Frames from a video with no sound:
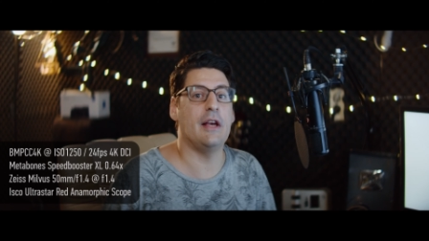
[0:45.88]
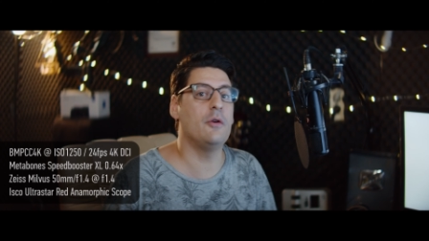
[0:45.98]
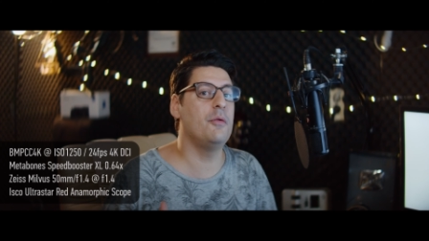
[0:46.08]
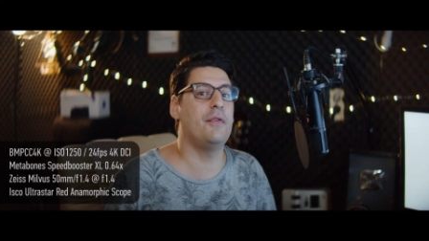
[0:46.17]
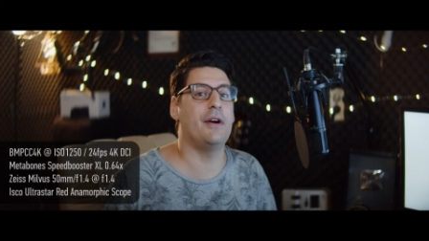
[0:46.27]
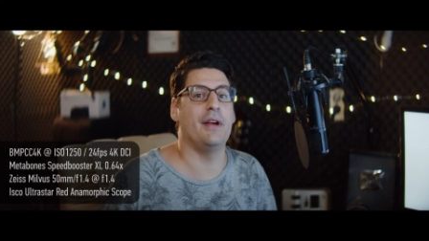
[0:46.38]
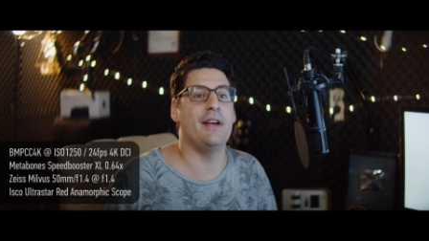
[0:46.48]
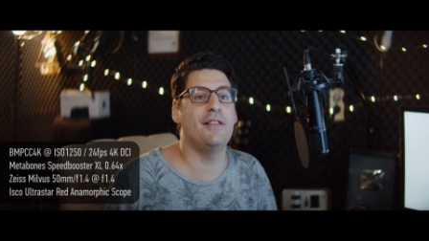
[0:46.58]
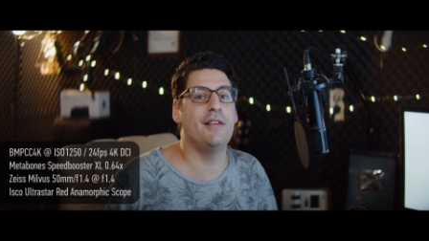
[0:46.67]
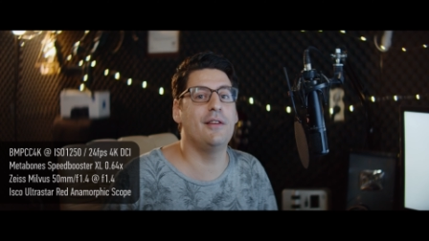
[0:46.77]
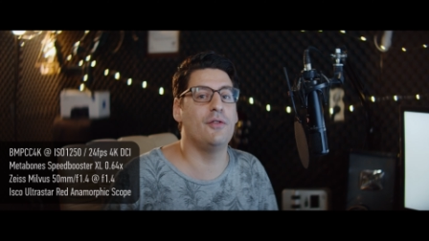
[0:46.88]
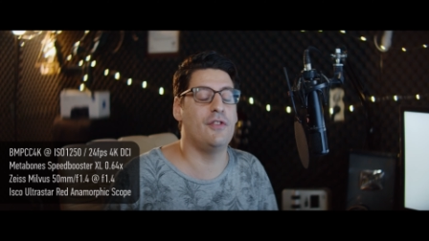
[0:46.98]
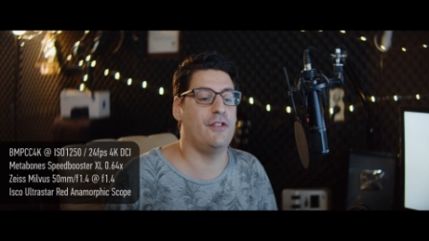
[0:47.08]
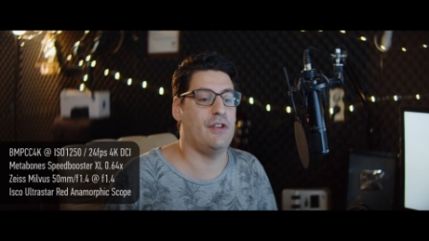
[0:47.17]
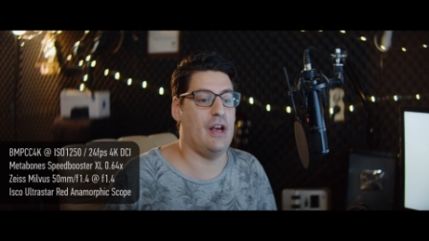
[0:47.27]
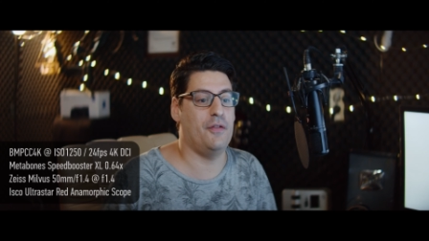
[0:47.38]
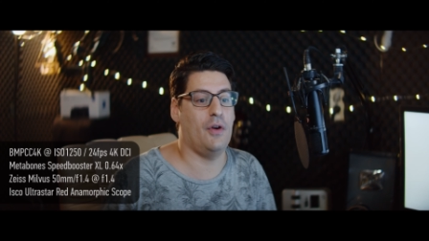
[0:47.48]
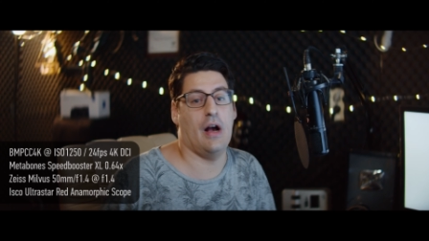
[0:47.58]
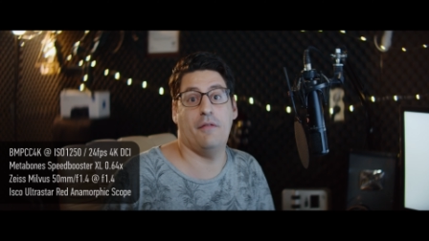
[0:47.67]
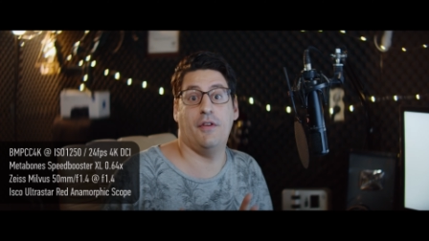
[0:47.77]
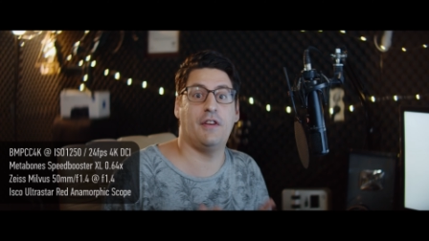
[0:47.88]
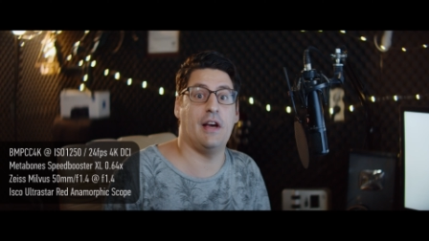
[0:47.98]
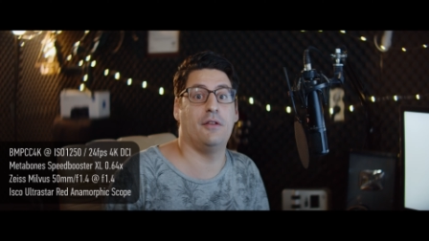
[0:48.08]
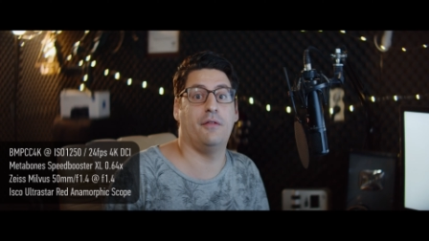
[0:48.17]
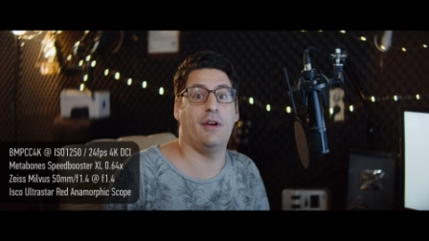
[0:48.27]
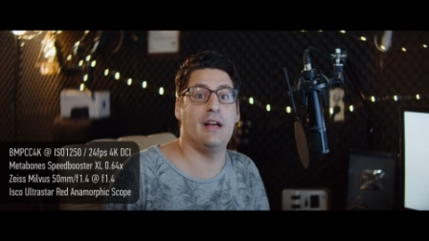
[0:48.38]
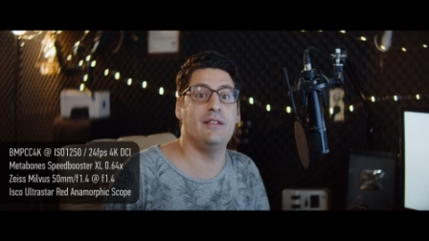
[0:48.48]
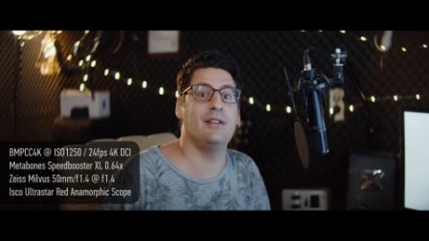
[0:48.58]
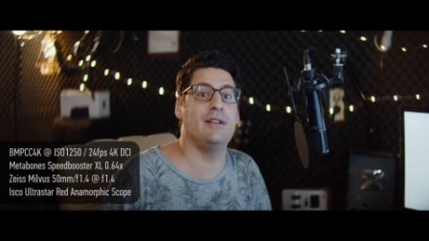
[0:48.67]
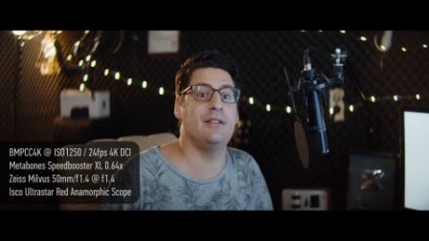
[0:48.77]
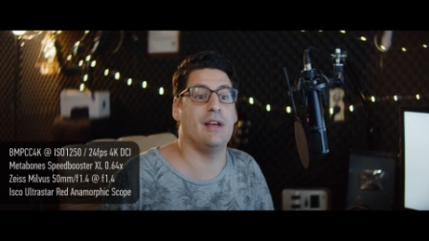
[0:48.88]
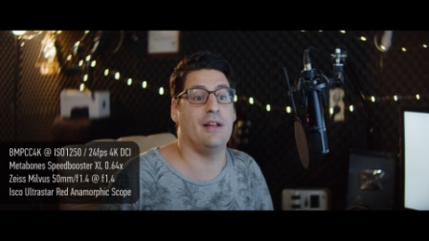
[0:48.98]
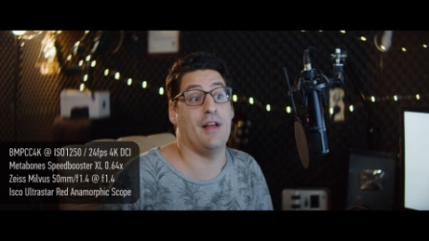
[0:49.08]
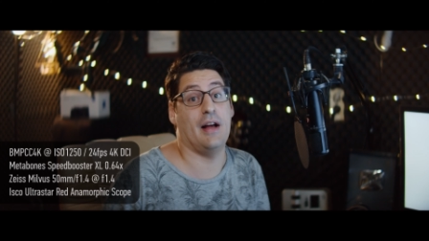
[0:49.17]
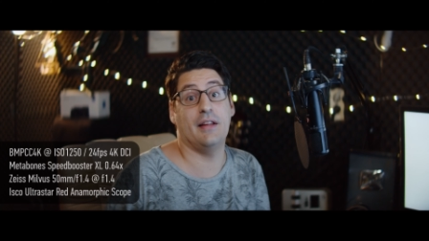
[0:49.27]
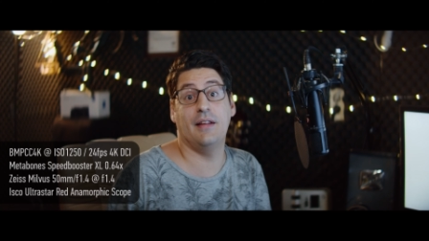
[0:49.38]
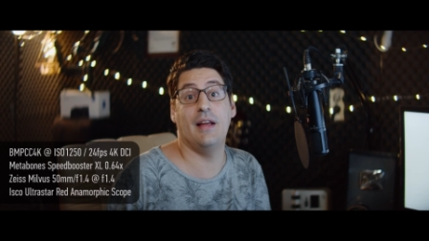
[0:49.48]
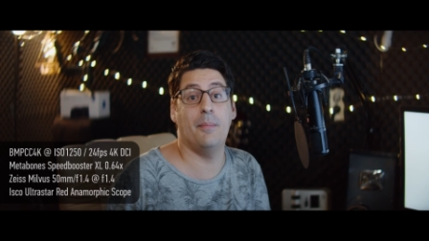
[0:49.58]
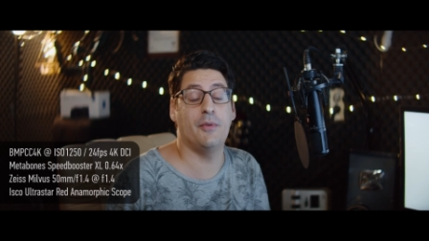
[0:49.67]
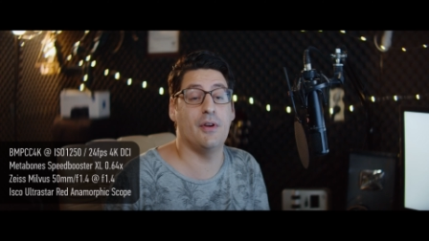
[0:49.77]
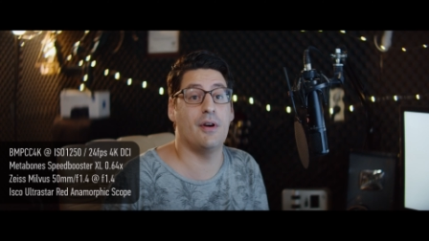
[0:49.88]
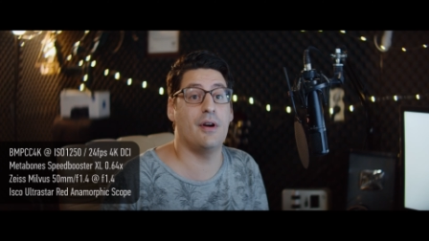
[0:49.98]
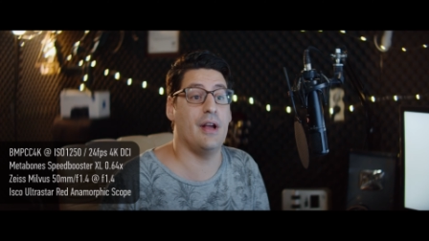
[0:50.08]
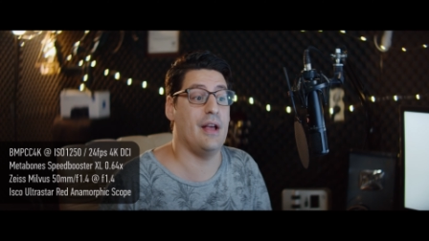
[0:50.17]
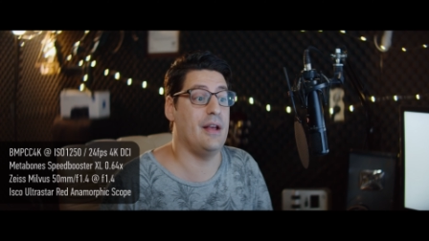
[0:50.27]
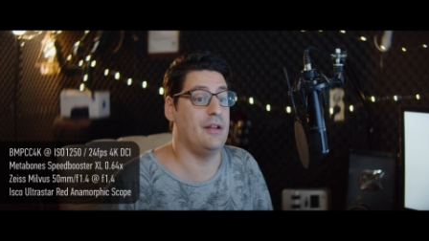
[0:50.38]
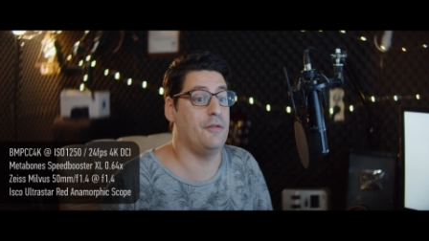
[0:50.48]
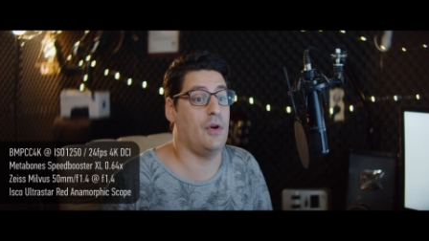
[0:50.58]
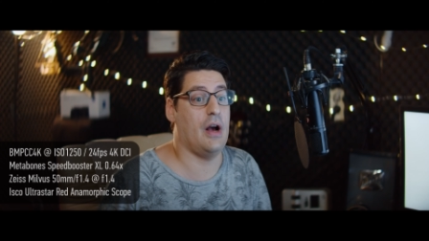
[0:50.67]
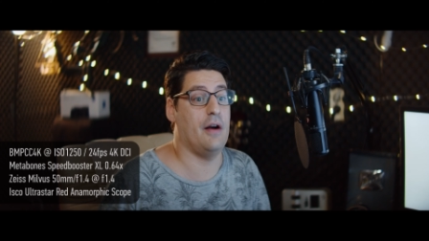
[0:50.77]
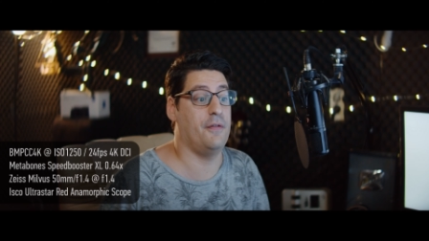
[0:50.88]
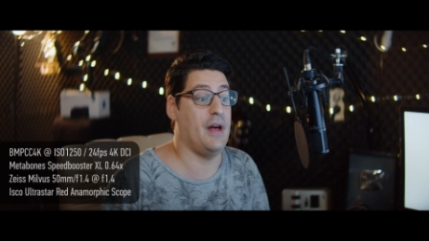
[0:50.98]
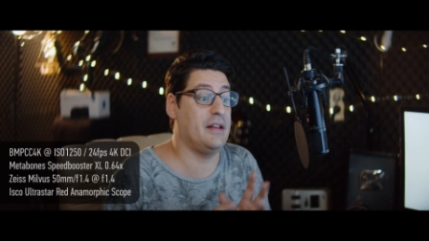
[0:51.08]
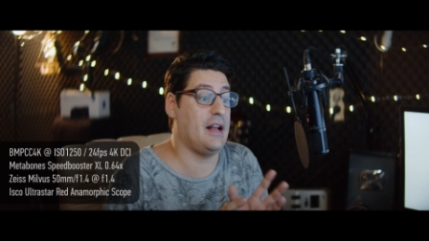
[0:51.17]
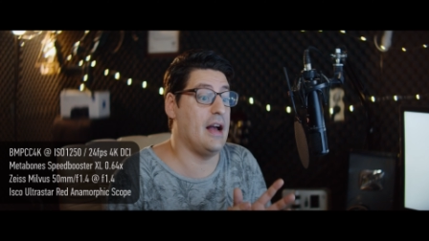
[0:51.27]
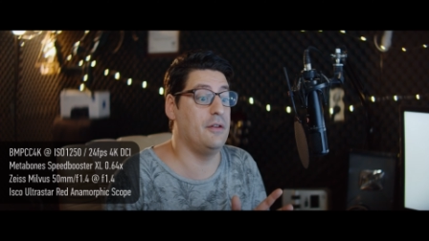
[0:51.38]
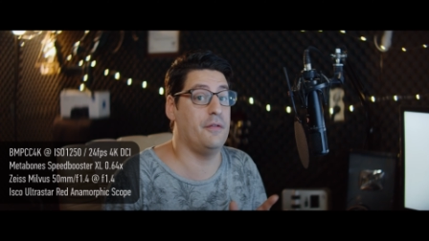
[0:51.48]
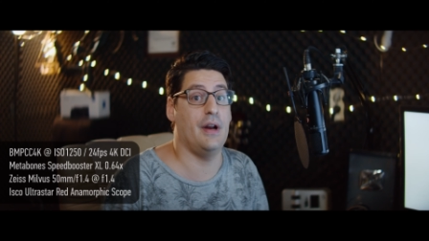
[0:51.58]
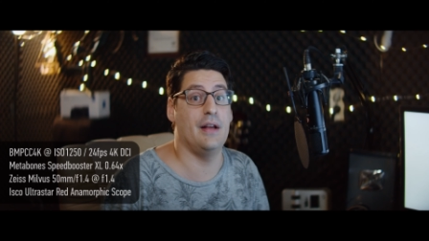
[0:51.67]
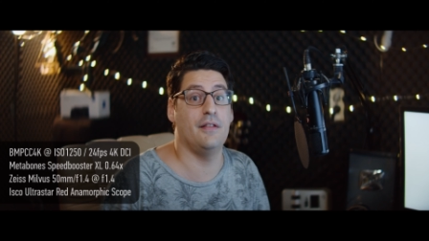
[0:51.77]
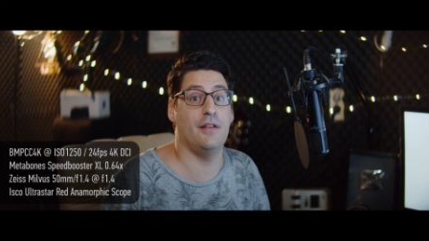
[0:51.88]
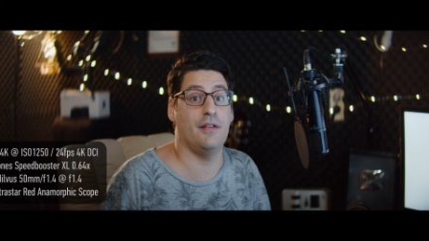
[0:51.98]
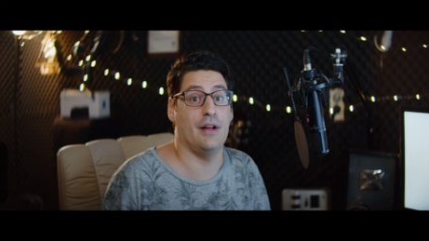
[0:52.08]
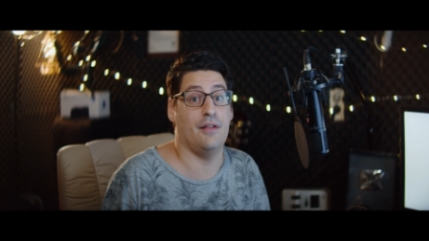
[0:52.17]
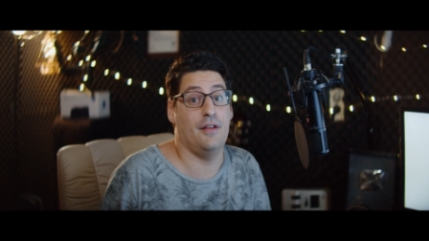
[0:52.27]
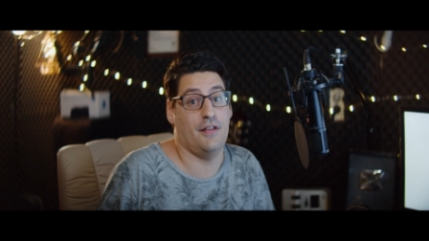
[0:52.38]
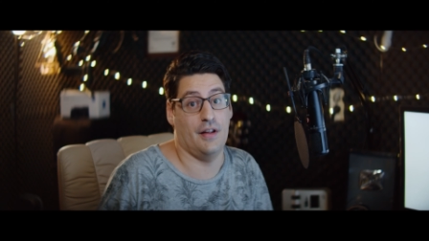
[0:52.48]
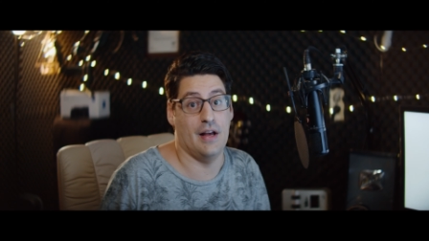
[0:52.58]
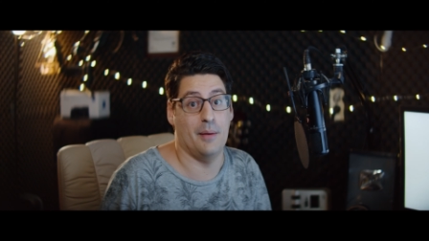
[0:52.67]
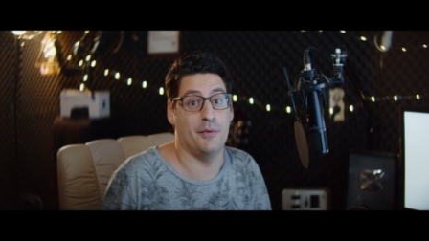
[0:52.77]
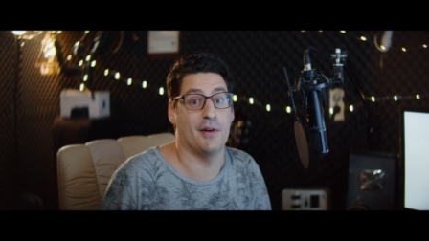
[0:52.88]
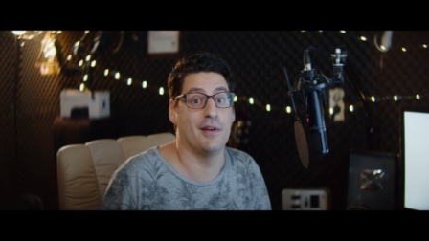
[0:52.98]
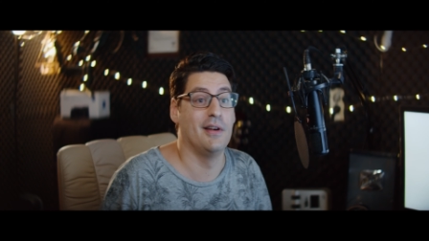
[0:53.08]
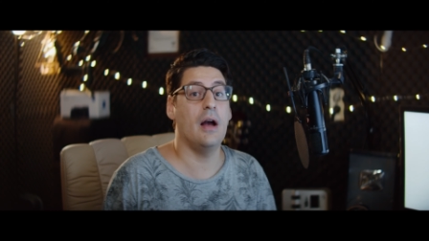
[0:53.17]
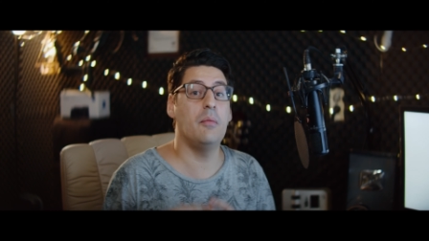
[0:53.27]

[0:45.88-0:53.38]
It will be very easy to just say if you have this kind of lenses, get that adapter, and if you have that kind of lenses, get this adapter.